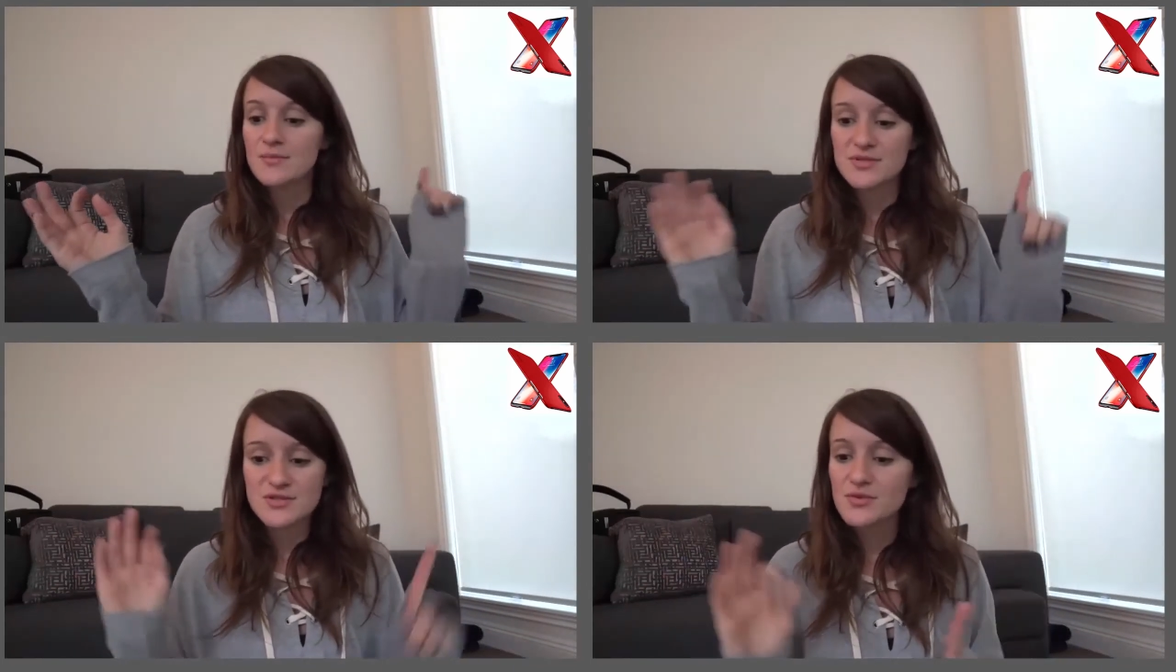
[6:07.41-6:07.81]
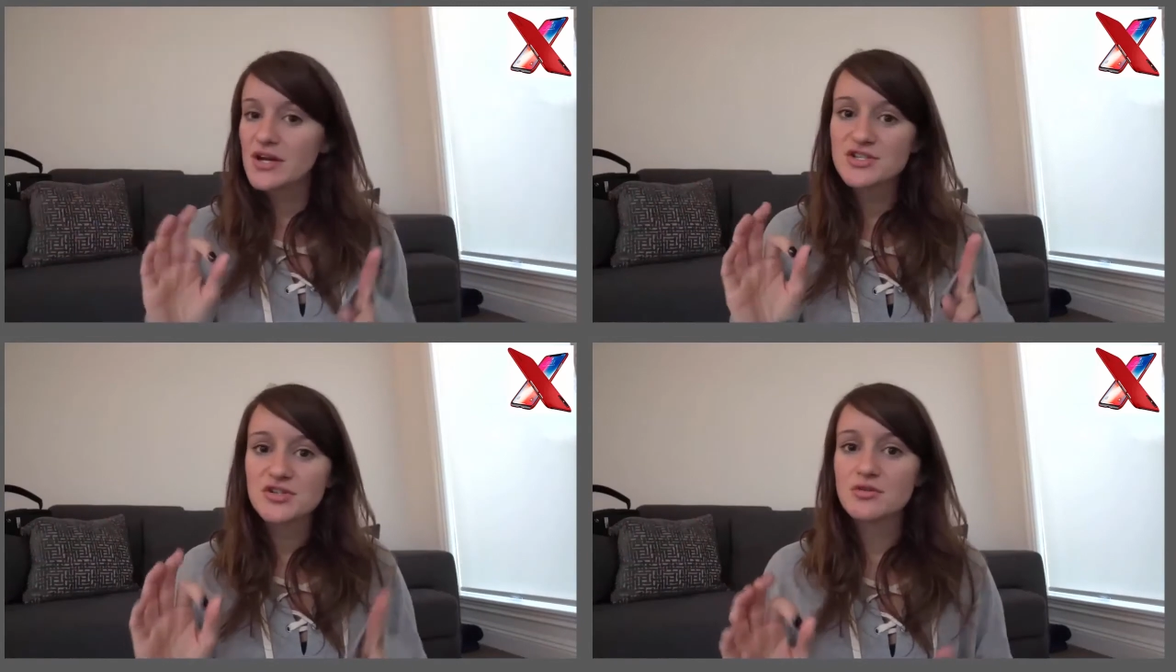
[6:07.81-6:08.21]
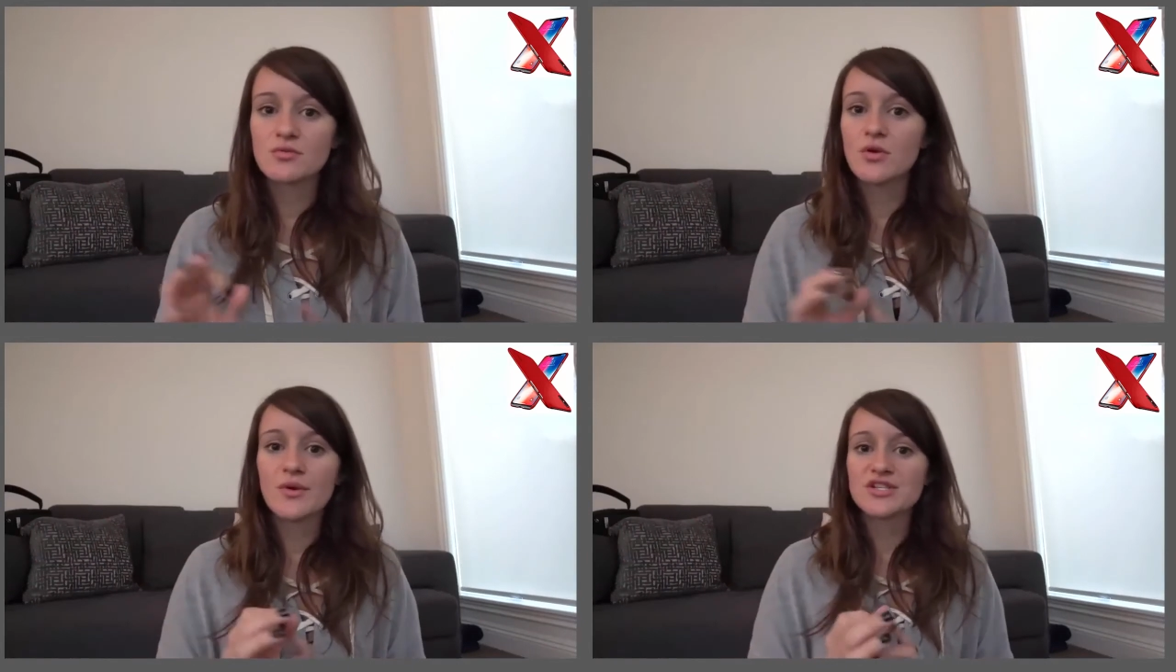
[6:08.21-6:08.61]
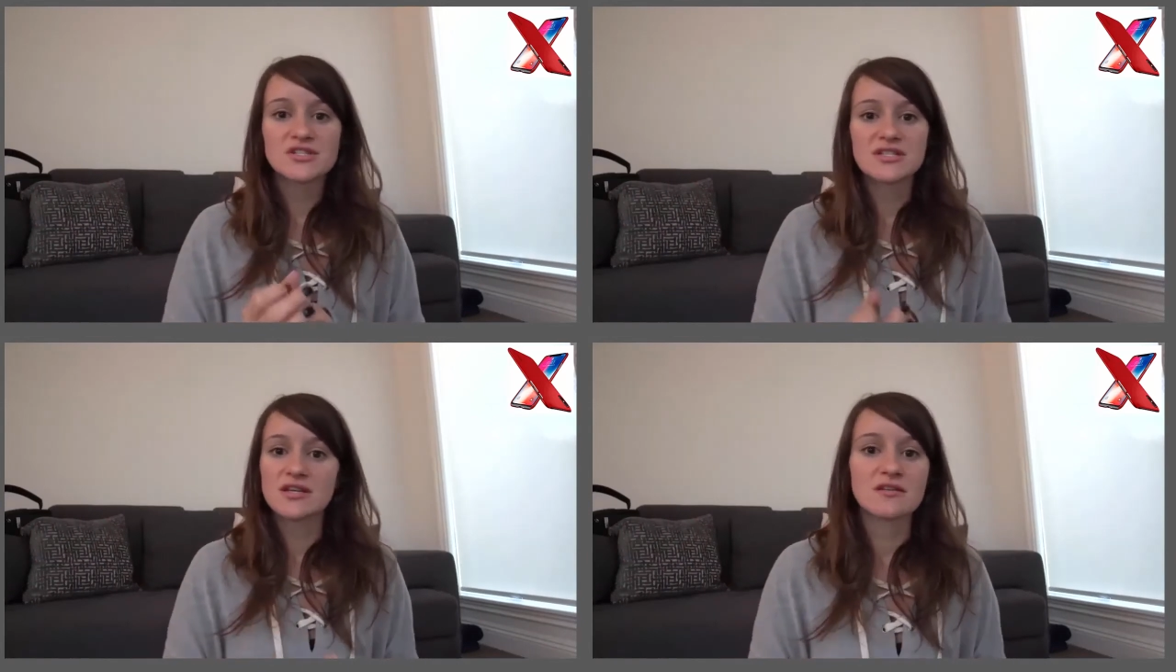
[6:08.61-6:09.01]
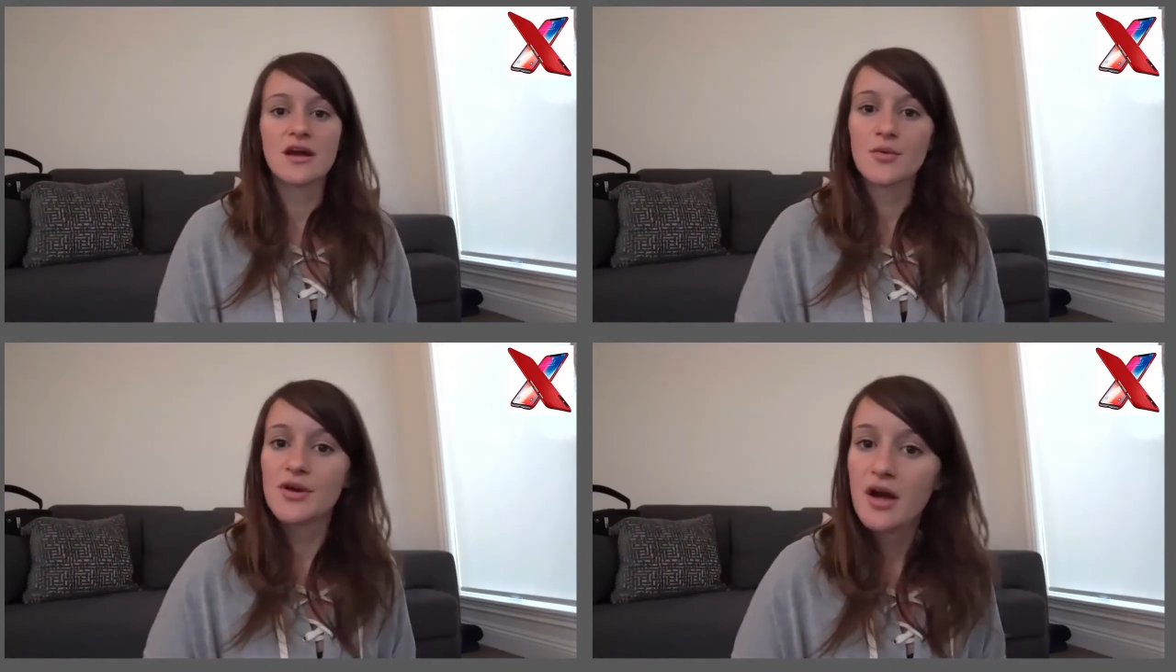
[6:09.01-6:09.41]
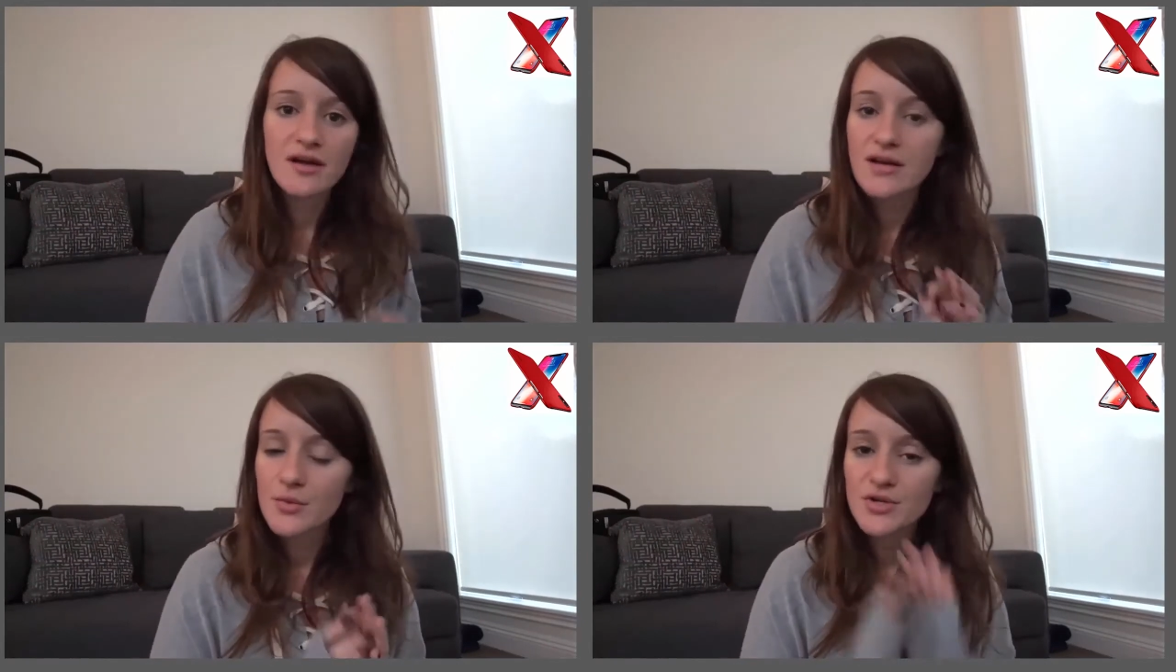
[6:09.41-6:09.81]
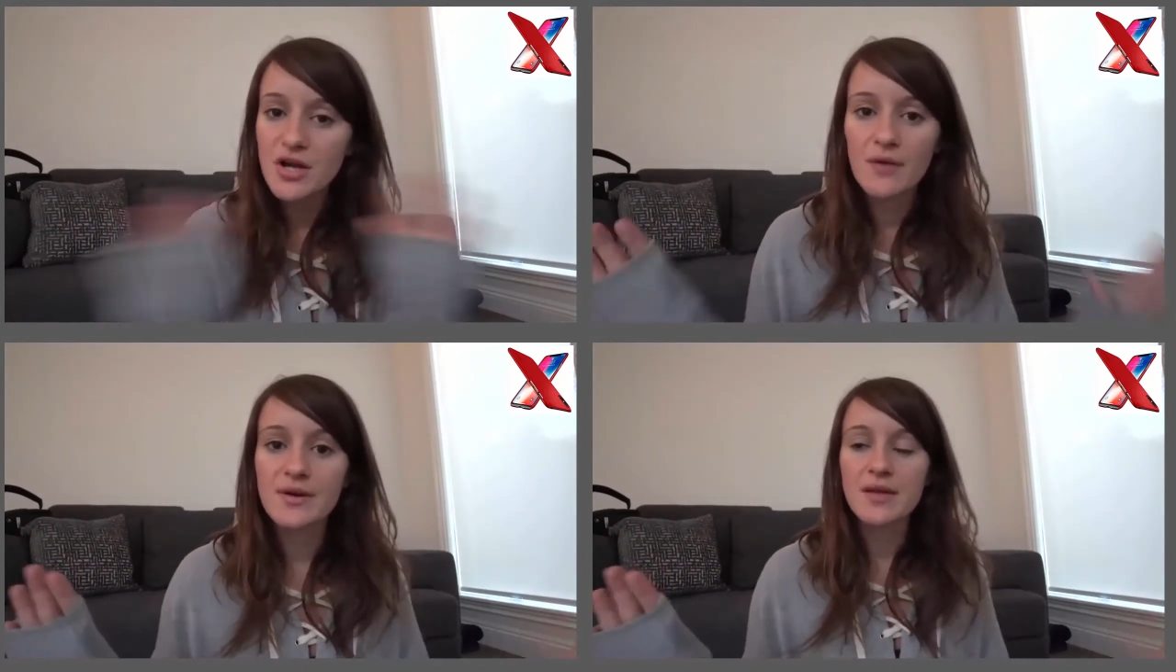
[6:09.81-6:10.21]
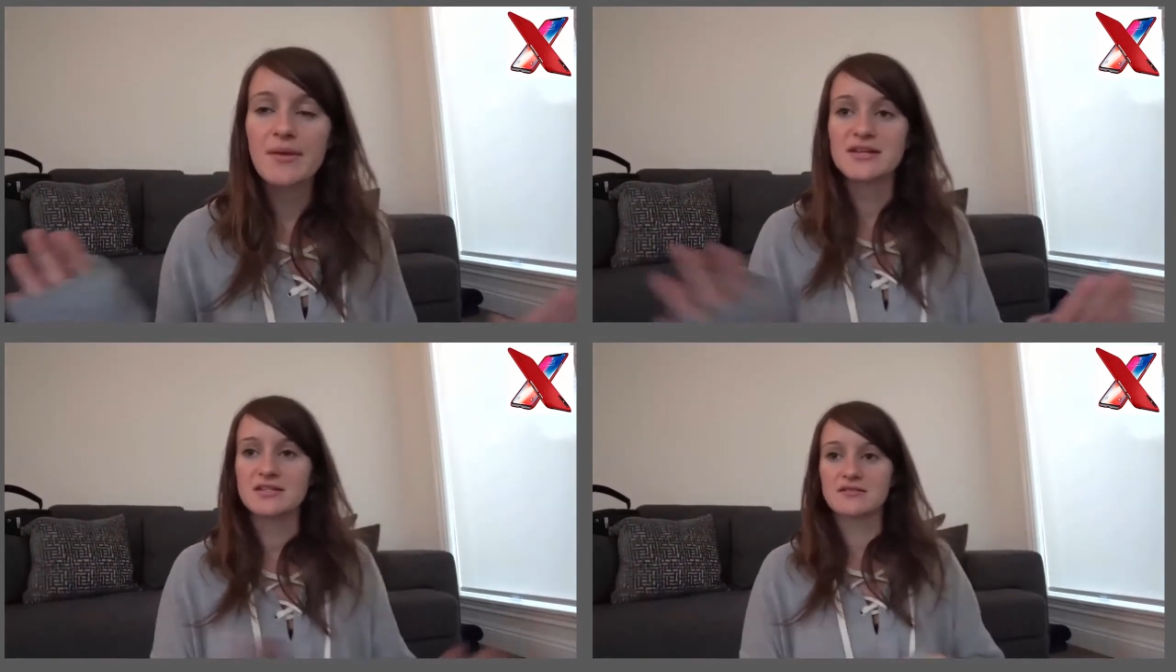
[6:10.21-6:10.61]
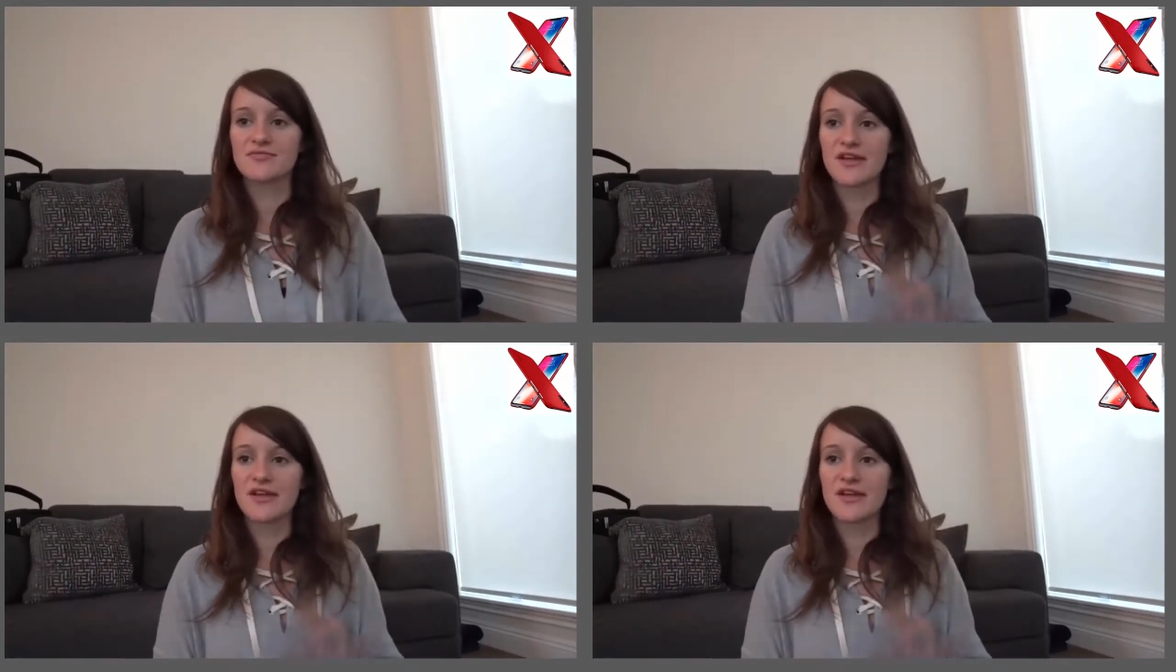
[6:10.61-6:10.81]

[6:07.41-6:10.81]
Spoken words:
But do not do what we just did. I would not recommend it.